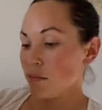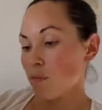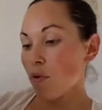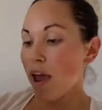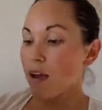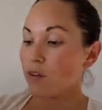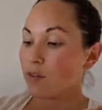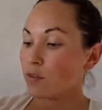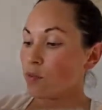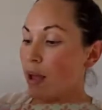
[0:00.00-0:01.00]

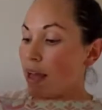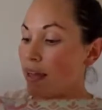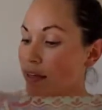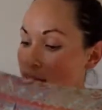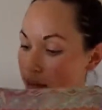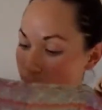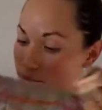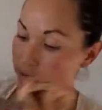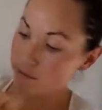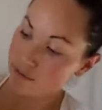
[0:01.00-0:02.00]
brown, red,
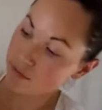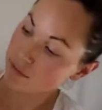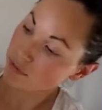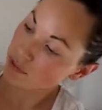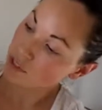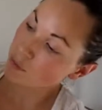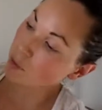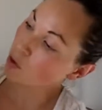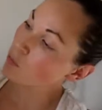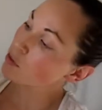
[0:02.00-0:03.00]
and some
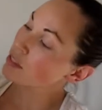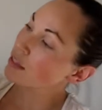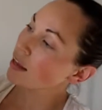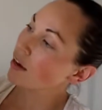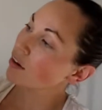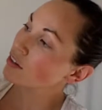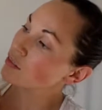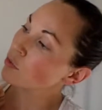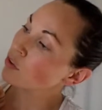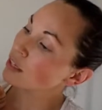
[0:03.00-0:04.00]
purples in there,
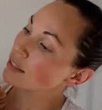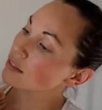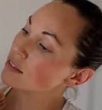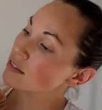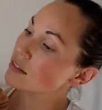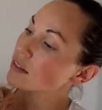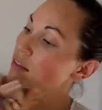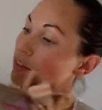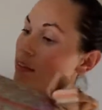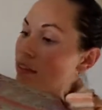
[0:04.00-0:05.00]
some greens.
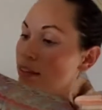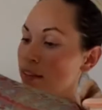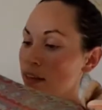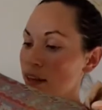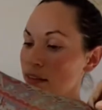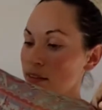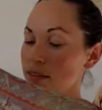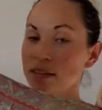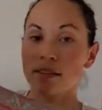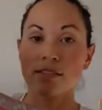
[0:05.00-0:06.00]
Yeah,
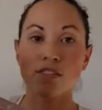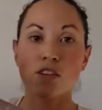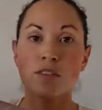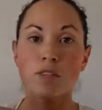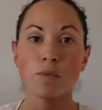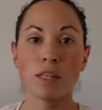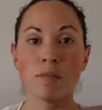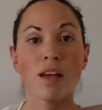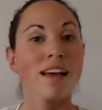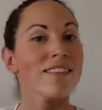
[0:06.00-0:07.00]
so this
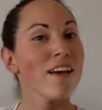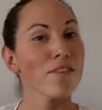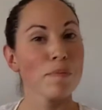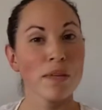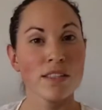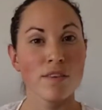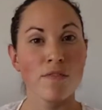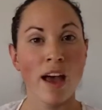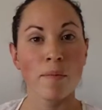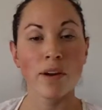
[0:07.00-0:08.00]
really lovely piece of
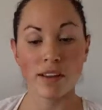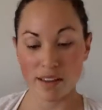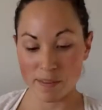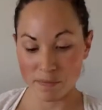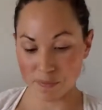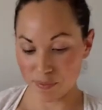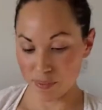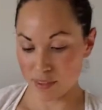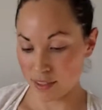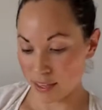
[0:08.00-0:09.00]
fabric.
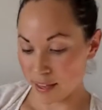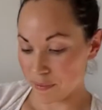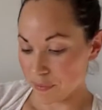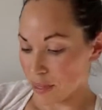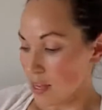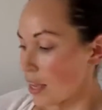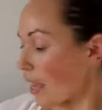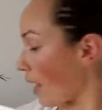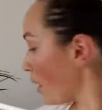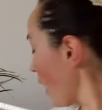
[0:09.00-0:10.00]
Okay, and